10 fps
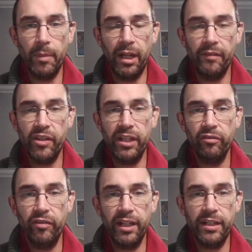I've skill
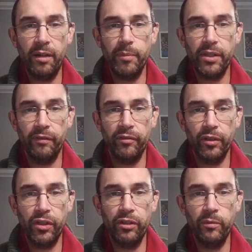ringed up, so I've
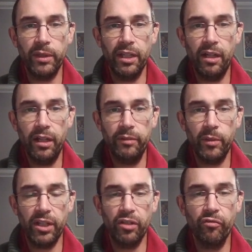got 2 with Guard,
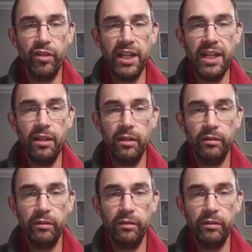which is green.